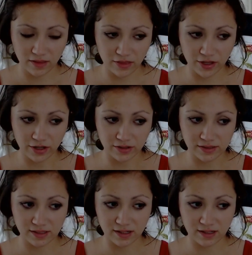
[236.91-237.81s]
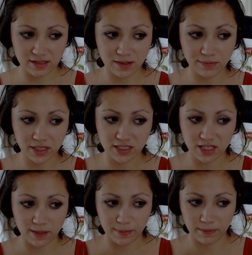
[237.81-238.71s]
there's something to
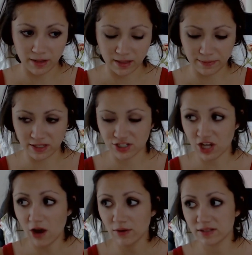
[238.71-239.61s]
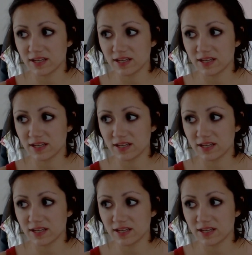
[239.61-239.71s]
keep in mind, because Chakra